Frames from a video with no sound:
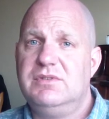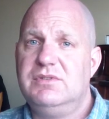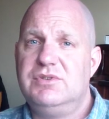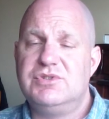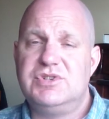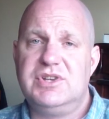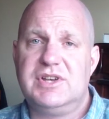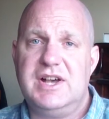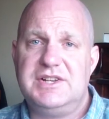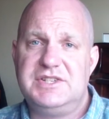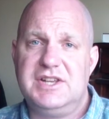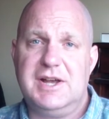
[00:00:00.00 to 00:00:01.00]
Usually it
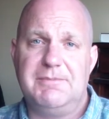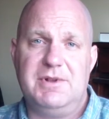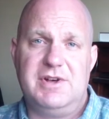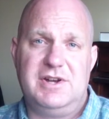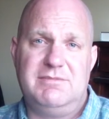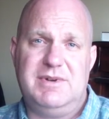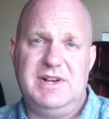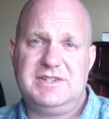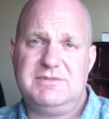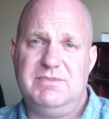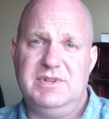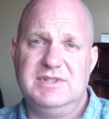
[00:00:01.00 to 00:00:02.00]
costs you a couple
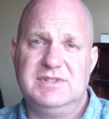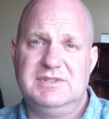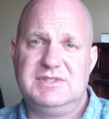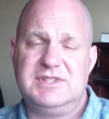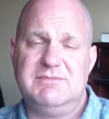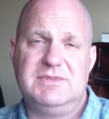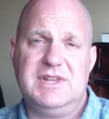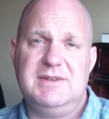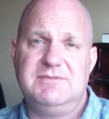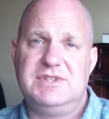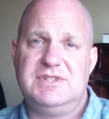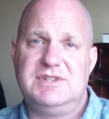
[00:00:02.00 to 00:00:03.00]
$100, but
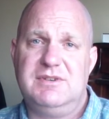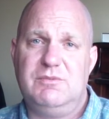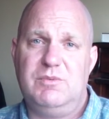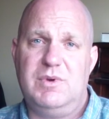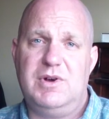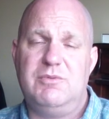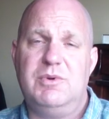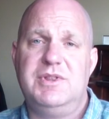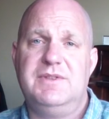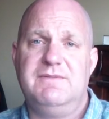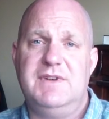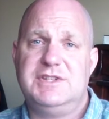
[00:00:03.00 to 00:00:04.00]
sometimes it's a well
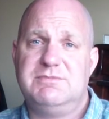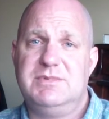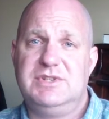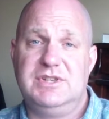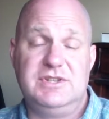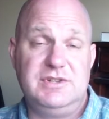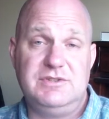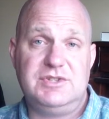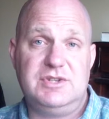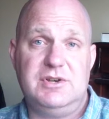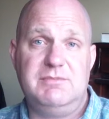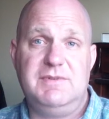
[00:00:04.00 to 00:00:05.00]
worth investment to do
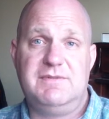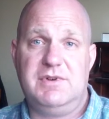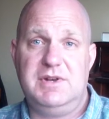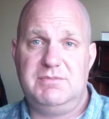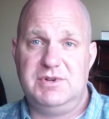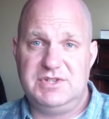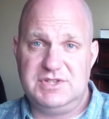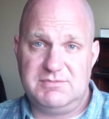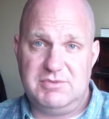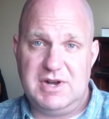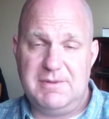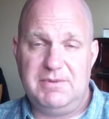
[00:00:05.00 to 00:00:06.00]
so before you purchase
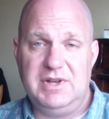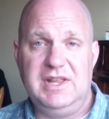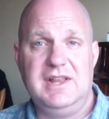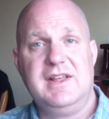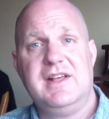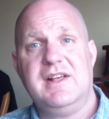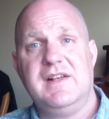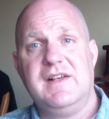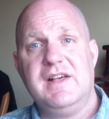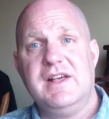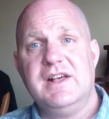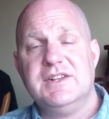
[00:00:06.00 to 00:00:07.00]
property.
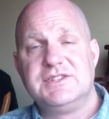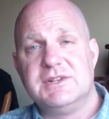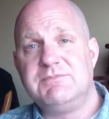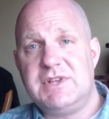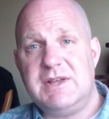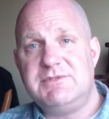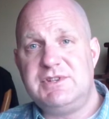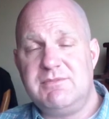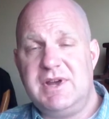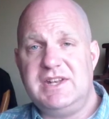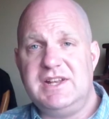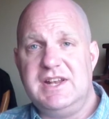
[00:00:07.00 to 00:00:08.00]
Sometimes you
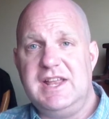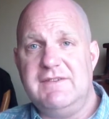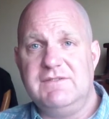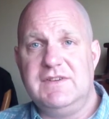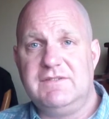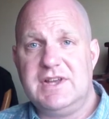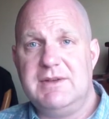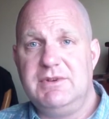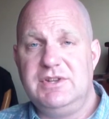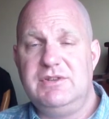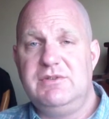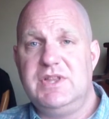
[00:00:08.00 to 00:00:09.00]
might not have enough time
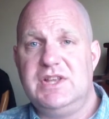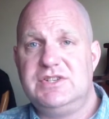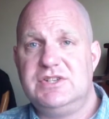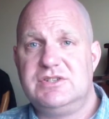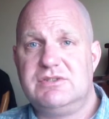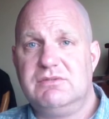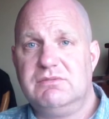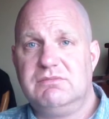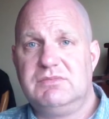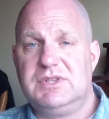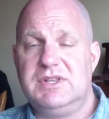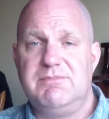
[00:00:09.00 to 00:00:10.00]
to do that, just
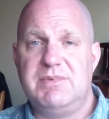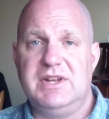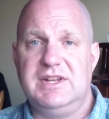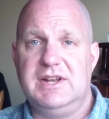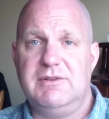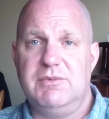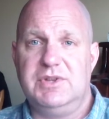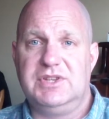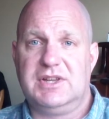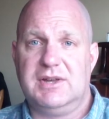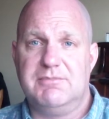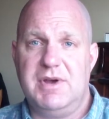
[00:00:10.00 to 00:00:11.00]
depending on what
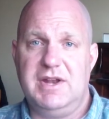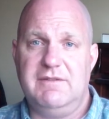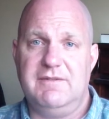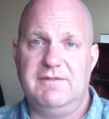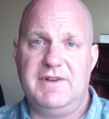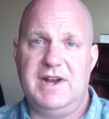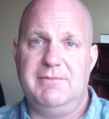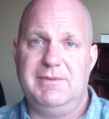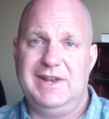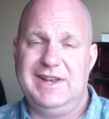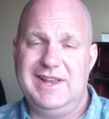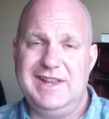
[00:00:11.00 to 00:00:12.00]
the competitive
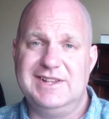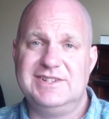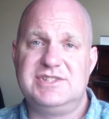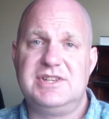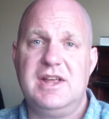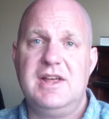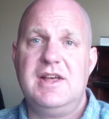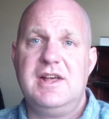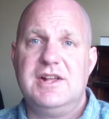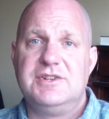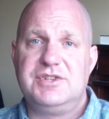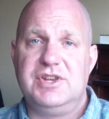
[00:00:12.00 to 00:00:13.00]
environment is.
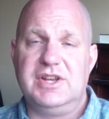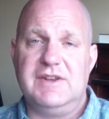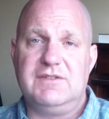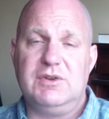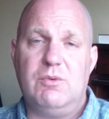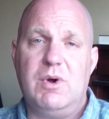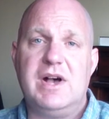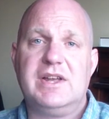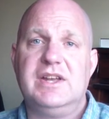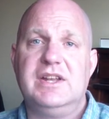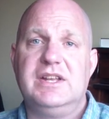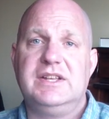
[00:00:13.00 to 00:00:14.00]
So you're going to have to
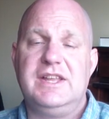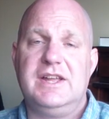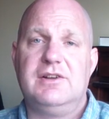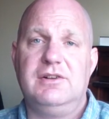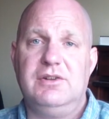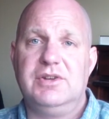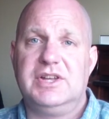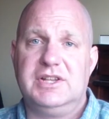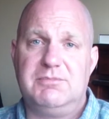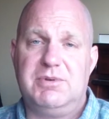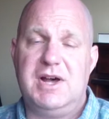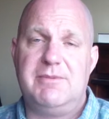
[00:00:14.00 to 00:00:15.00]
walk in and take a look at
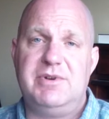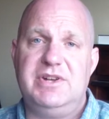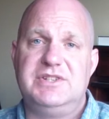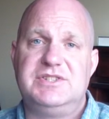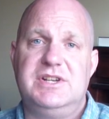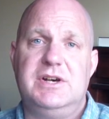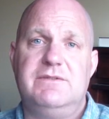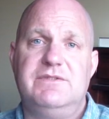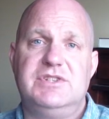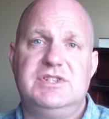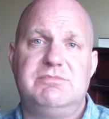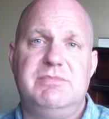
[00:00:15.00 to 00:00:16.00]
the property yourself
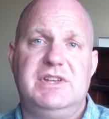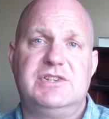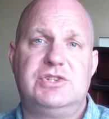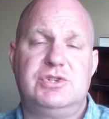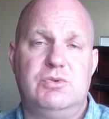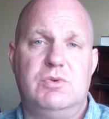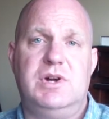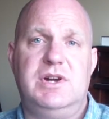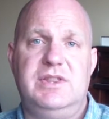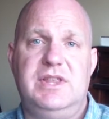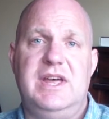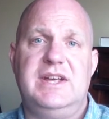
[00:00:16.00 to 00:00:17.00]
and just make
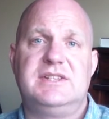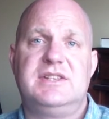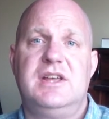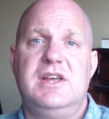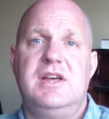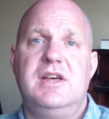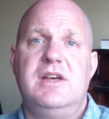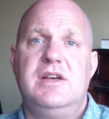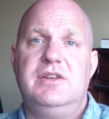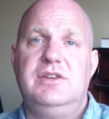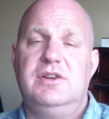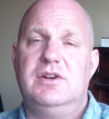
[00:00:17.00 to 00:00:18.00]
sure that,
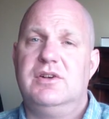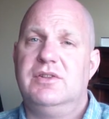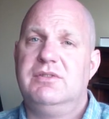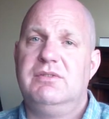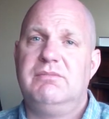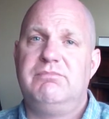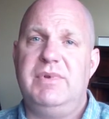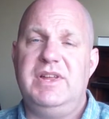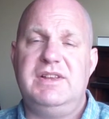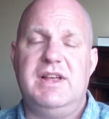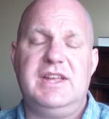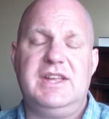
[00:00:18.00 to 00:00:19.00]
you know,
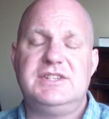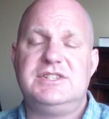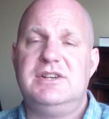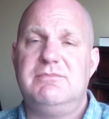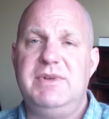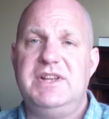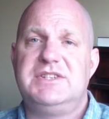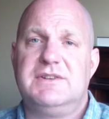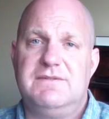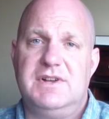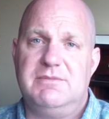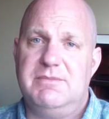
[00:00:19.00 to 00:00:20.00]
I guess your
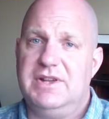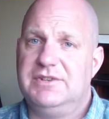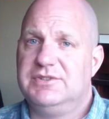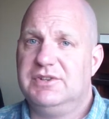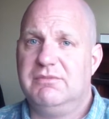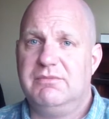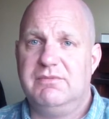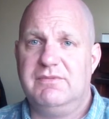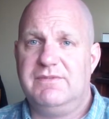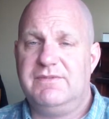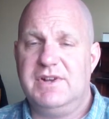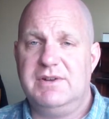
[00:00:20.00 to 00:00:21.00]
basic
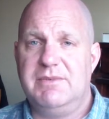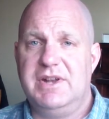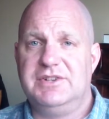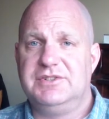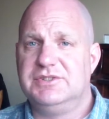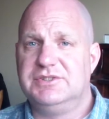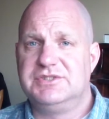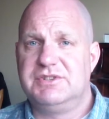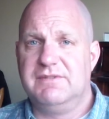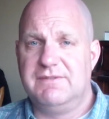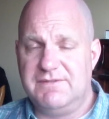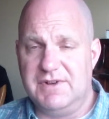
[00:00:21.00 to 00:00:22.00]

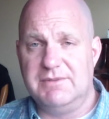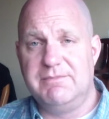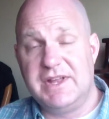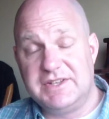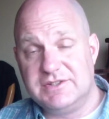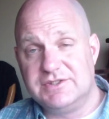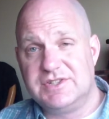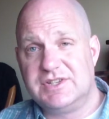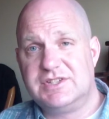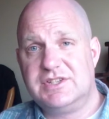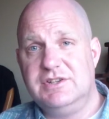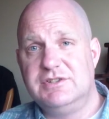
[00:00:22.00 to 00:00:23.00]
fundamentals,
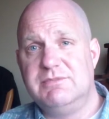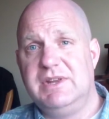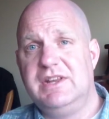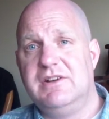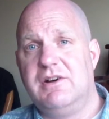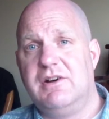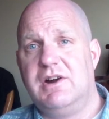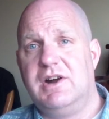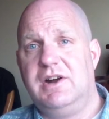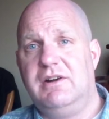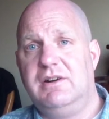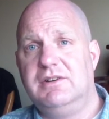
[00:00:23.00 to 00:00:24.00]
excuse me,
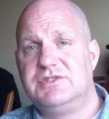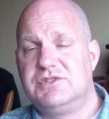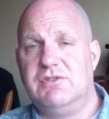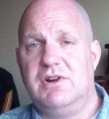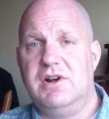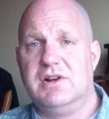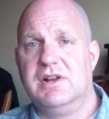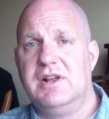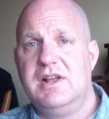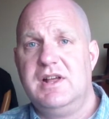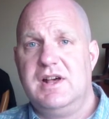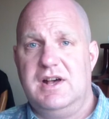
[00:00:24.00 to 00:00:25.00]
are strong.
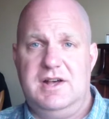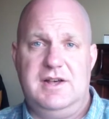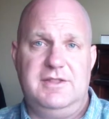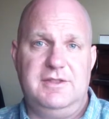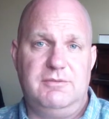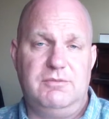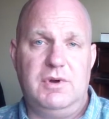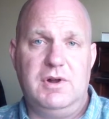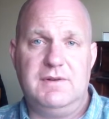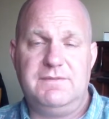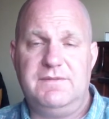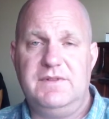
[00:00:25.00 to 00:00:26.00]
The
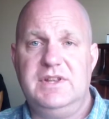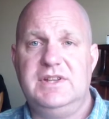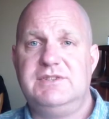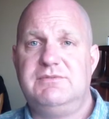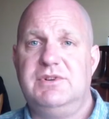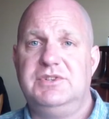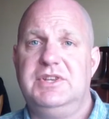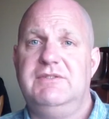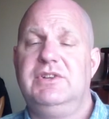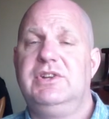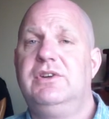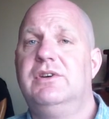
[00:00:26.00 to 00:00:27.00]
roof is
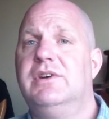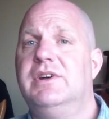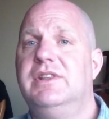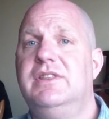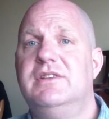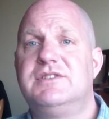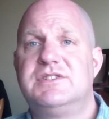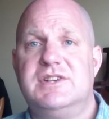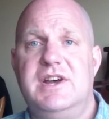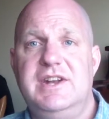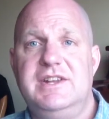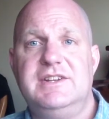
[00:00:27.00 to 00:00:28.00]
relatively good, the
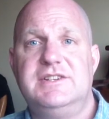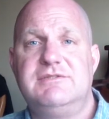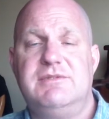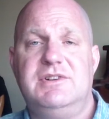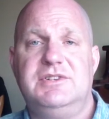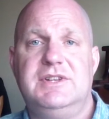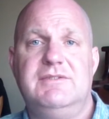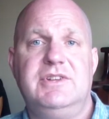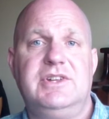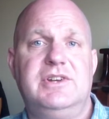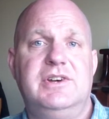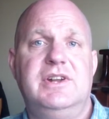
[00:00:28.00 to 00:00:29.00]
siding is
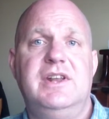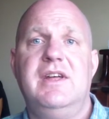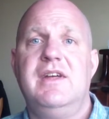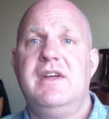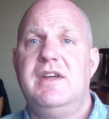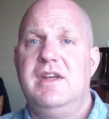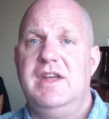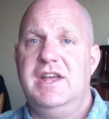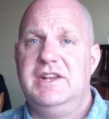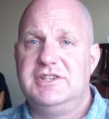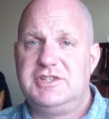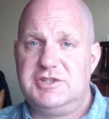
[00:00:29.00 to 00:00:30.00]
relatively good,
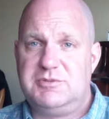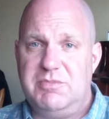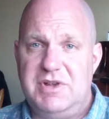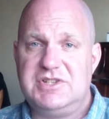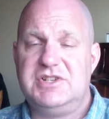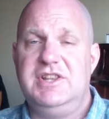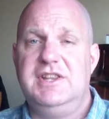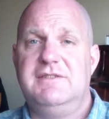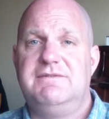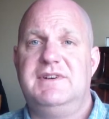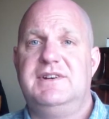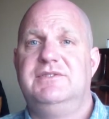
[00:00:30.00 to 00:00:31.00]
and especially
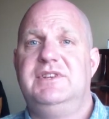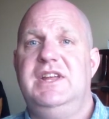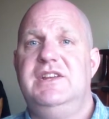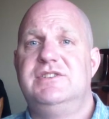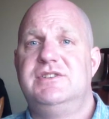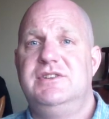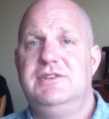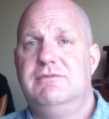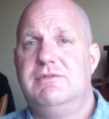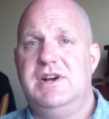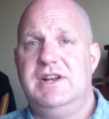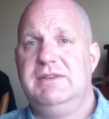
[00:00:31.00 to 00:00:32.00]
the foundation. You
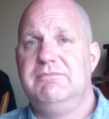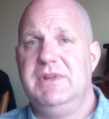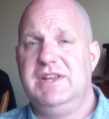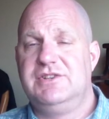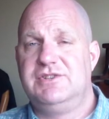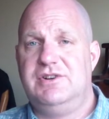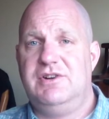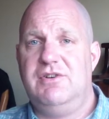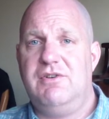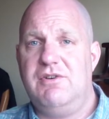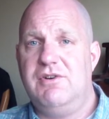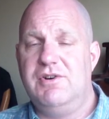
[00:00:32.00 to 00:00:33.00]
want to make
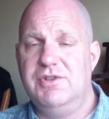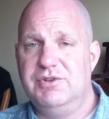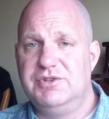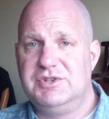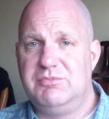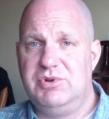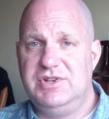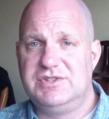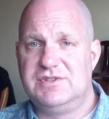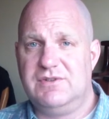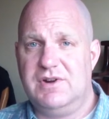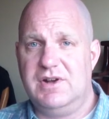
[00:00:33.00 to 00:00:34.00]
sure all those are pretty
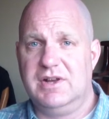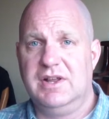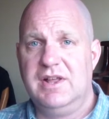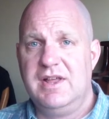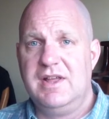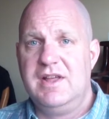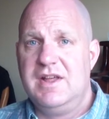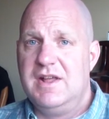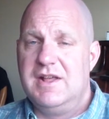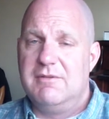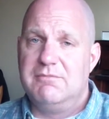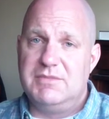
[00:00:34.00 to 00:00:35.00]
strong.
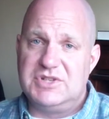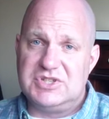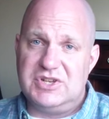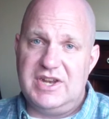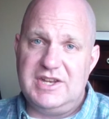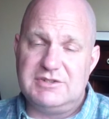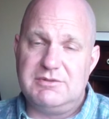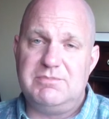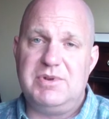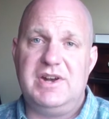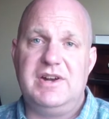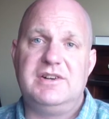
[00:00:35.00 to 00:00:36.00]
Miscellaneous
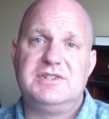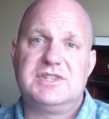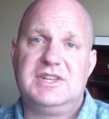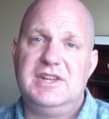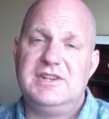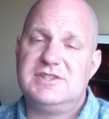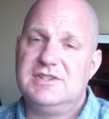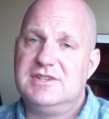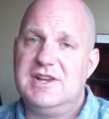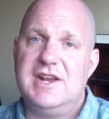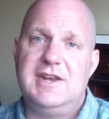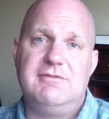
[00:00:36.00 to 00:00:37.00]
repairs, kitchen,
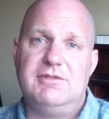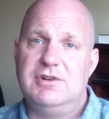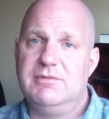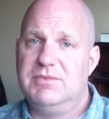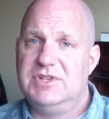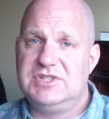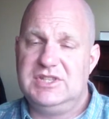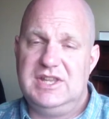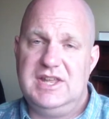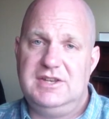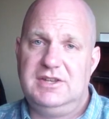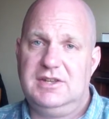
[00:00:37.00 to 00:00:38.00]
dining room, this and
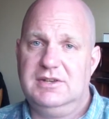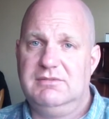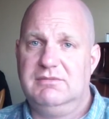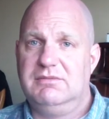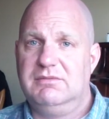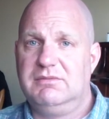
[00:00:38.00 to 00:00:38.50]
that, you can